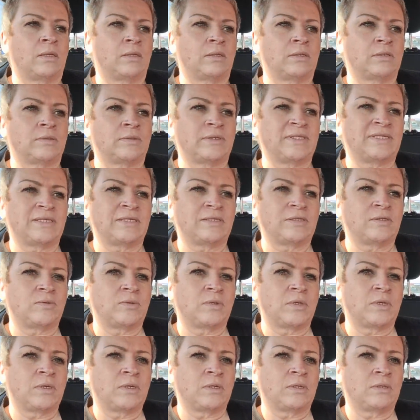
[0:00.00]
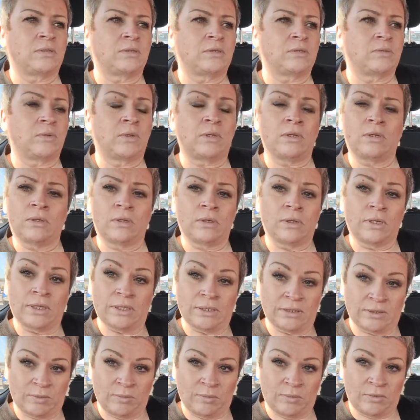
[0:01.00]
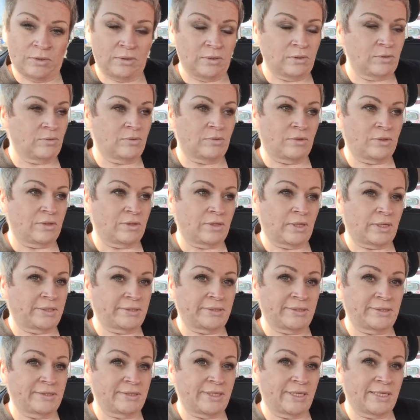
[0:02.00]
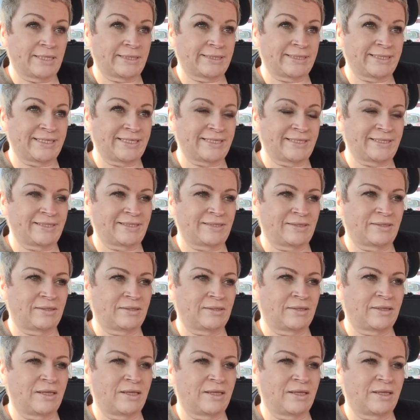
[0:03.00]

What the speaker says: So I said to her, do I look like someone who exercises?